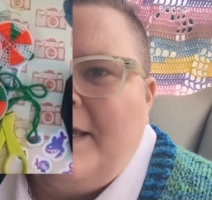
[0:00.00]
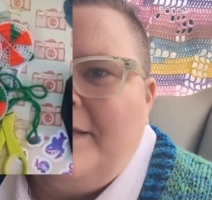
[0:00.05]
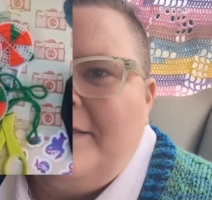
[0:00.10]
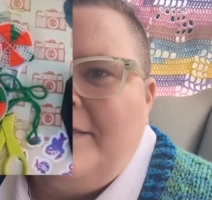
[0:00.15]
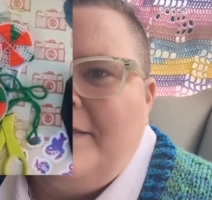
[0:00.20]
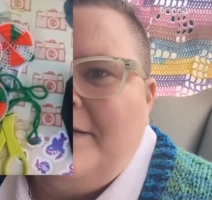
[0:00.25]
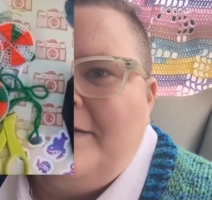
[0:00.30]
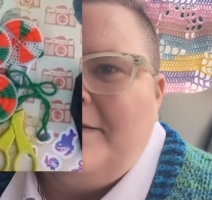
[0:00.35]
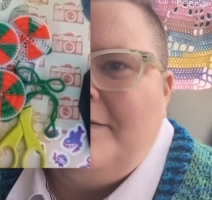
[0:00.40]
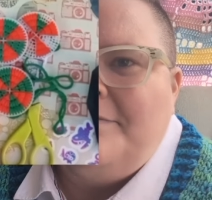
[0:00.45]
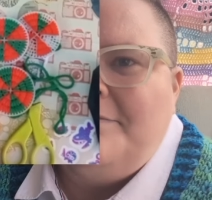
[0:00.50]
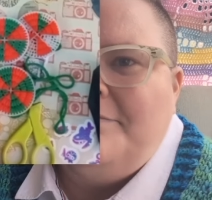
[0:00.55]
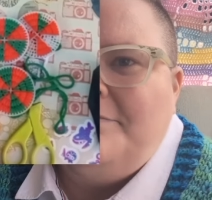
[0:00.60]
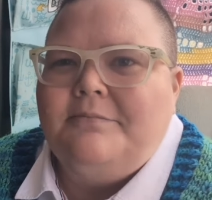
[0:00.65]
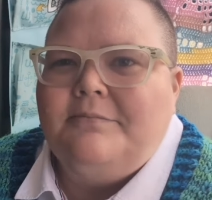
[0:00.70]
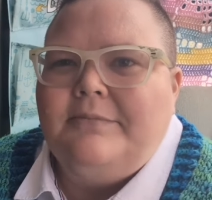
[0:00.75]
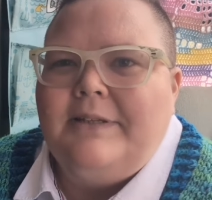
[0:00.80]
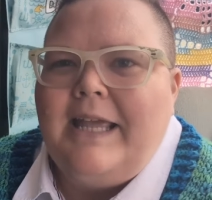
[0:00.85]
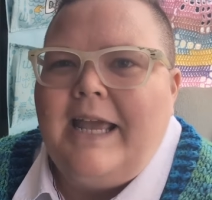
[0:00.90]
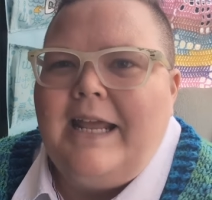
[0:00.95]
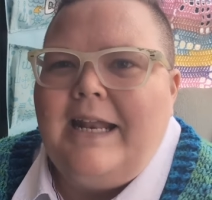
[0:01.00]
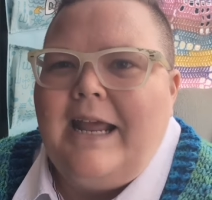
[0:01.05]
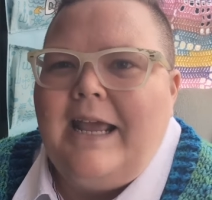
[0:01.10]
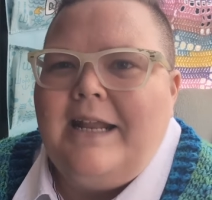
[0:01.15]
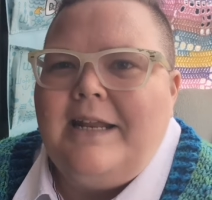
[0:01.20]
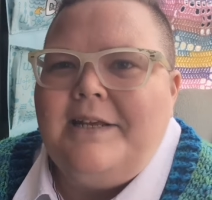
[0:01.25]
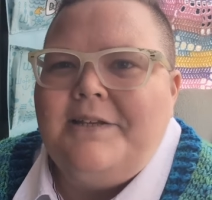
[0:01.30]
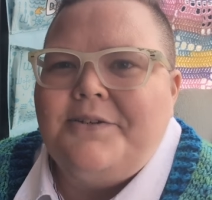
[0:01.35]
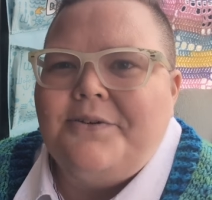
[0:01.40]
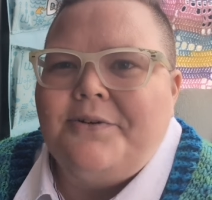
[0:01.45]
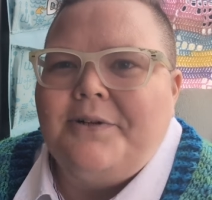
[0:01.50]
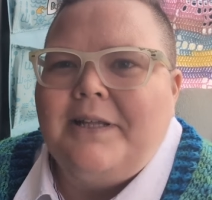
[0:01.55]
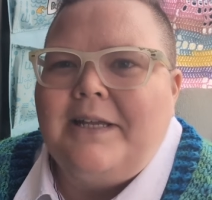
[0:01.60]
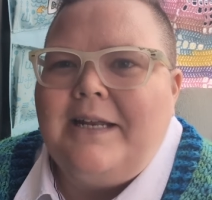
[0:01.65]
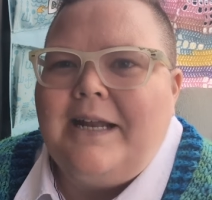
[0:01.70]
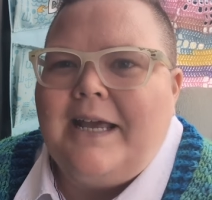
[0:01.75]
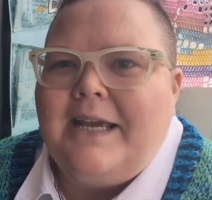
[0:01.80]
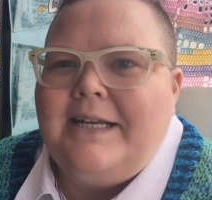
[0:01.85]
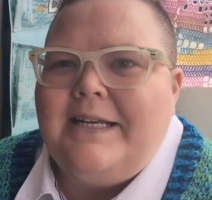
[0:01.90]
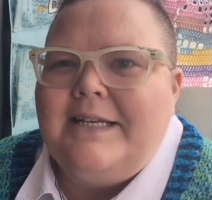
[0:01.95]
like the late 80s, early
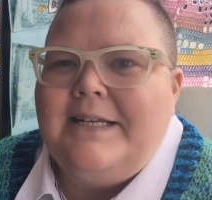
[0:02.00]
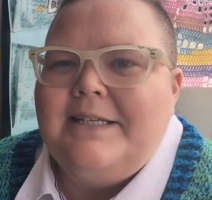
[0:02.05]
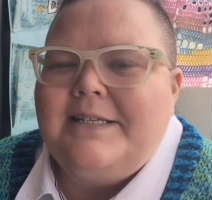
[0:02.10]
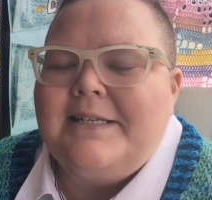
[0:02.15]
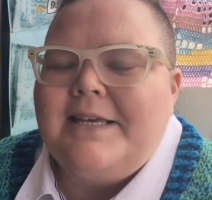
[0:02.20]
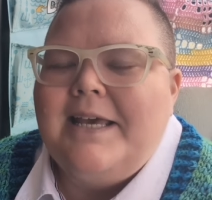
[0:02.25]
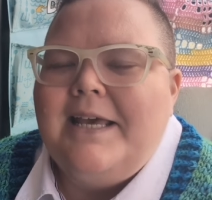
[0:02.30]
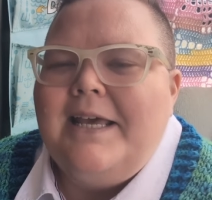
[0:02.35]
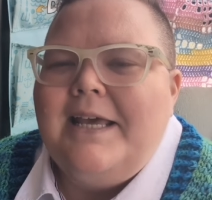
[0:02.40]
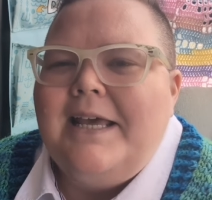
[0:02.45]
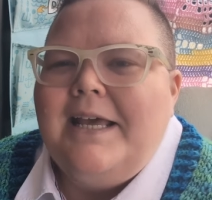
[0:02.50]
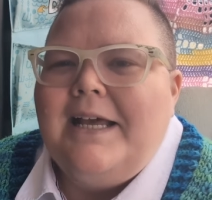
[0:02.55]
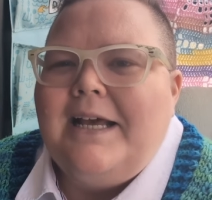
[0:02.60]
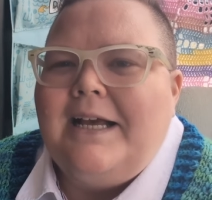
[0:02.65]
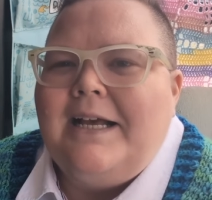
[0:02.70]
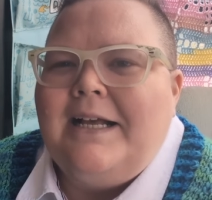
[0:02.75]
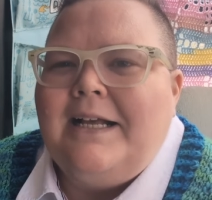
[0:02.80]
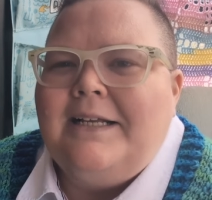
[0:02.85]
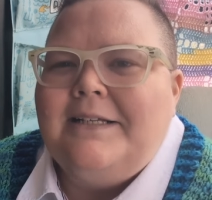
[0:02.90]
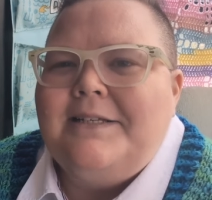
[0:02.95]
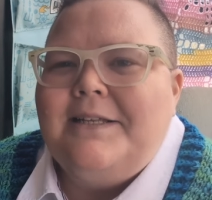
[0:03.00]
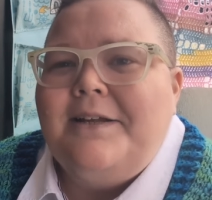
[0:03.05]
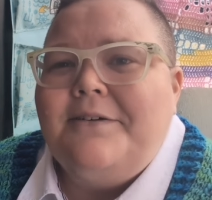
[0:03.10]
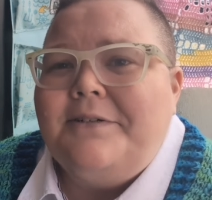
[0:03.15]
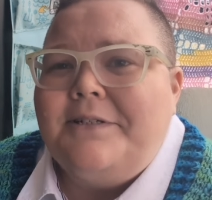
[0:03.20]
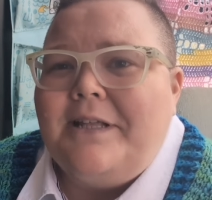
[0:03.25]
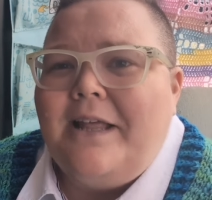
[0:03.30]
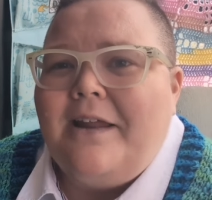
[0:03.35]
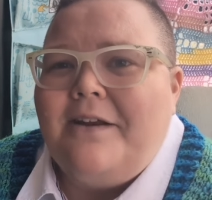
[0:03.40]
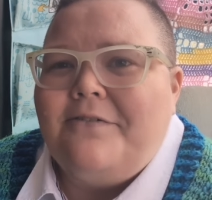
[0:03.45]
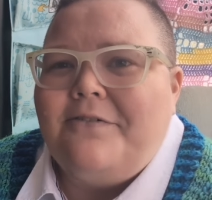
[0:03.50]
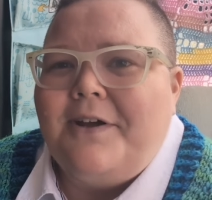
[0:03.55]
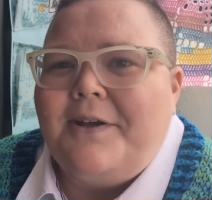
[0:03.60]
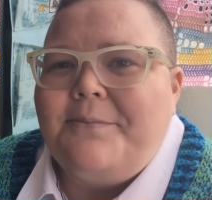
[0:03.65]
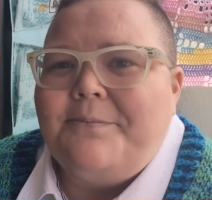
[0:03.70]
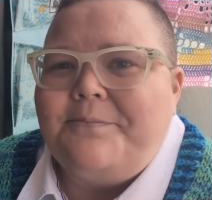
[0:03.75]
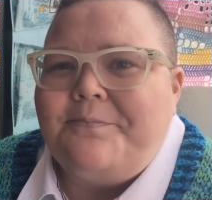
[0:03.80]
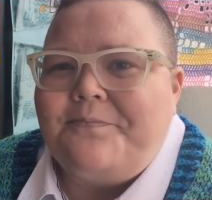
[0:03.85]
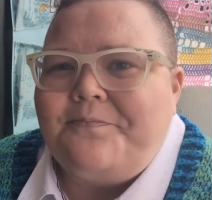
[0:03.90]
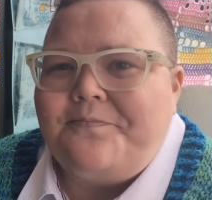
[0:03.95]
90s. So that was a lot of
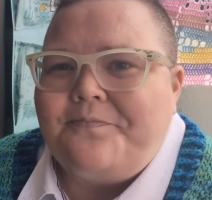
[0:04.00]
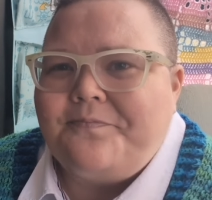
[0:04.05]
fun.